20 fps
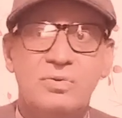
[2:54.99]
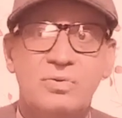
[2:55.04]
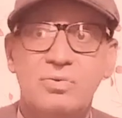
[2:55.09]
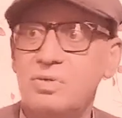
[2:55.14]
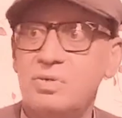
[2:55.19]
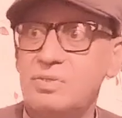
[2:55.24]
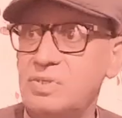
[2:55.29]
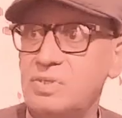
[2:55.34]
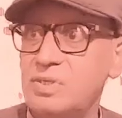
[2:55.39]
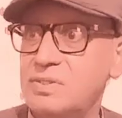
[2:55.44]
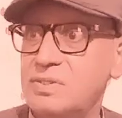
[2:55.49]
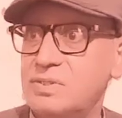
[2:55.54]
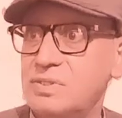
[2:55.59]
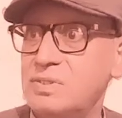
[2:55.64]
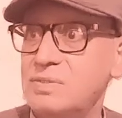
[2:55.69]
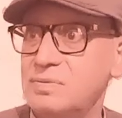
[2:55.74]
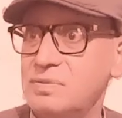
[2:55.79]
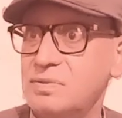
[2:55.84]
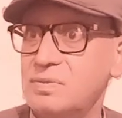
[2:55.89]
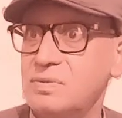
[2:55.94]
tonsils
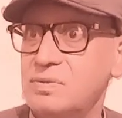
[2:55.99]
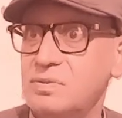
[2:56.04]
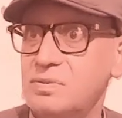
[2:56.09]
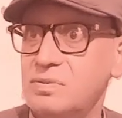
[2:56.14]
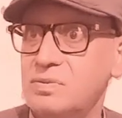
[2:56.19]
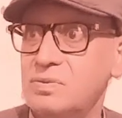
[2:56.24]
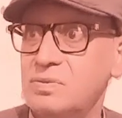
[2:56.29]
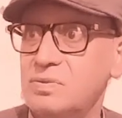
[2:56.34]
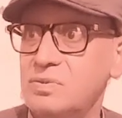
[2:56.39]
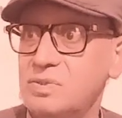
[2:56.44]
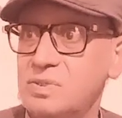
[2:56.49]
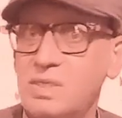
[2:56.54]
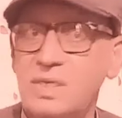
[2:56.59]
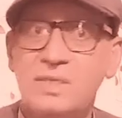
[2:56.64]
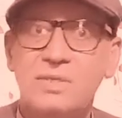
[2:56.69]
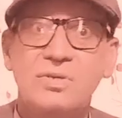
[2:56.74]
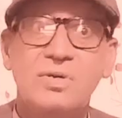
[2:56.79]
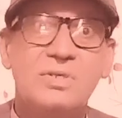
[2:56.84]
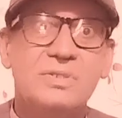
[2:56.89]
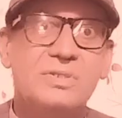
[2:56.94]

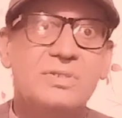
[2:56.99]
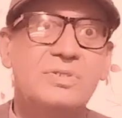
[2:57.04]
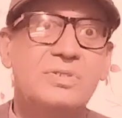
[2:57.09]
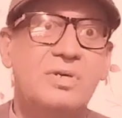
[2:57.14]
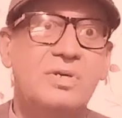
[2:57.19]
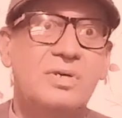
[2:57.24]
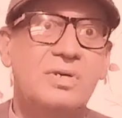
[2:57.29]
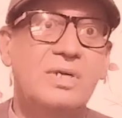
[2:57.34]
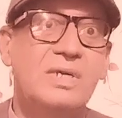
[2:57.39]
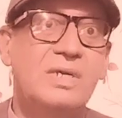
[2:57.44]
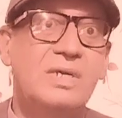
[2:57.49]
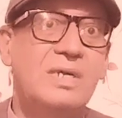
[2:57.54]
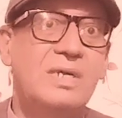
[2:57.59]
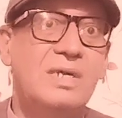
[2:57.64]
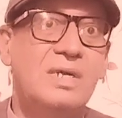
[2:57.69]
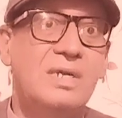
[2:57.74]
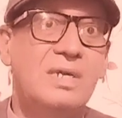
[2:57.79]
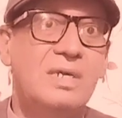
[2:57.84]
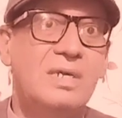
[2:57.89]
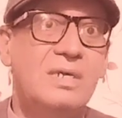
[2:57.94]
that causes the
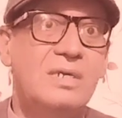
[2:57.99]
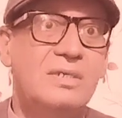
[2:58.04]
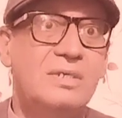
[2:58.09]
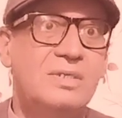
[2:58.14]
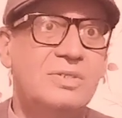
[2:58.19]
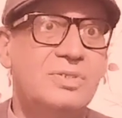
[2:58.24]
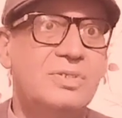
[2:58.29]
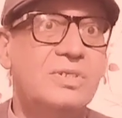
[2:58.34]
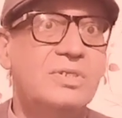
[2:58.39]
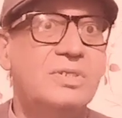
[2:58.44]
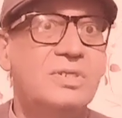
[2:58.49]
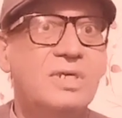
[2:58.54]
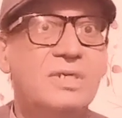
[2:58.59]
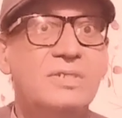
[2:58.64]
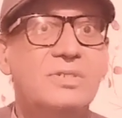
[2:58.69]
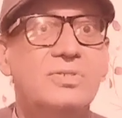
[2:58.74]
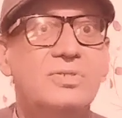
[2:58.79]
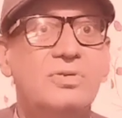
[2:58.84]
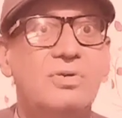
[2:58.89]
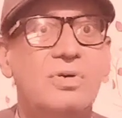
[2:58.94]
disease that
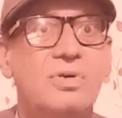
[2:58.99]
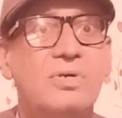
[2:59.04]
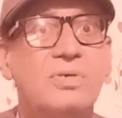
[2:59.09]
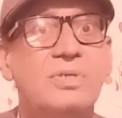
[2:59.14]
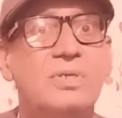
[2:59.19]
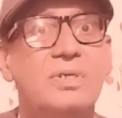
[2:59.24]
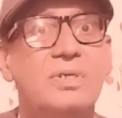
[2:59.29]
is called